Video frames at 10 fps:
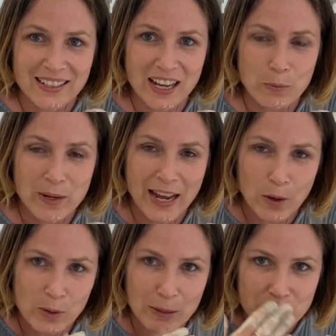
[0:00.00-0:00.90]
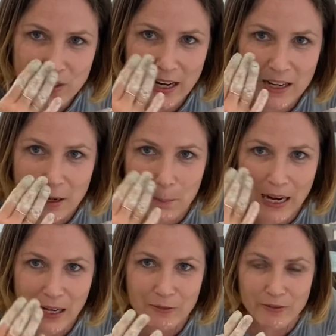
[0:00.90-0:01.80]
and now we're up to that
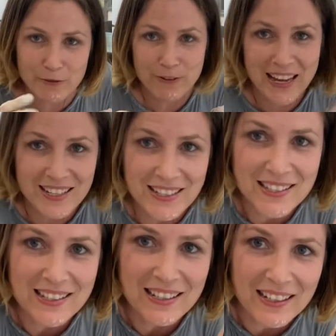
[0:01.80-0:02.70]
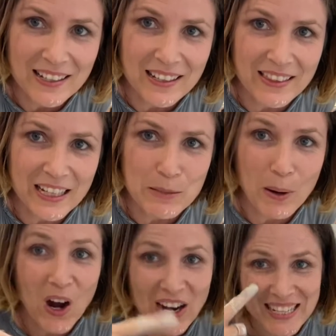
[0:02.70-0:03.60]
part of the face that's
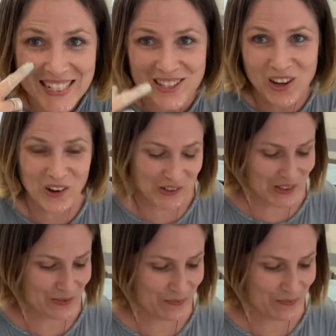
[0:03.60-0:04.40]
behind the nose.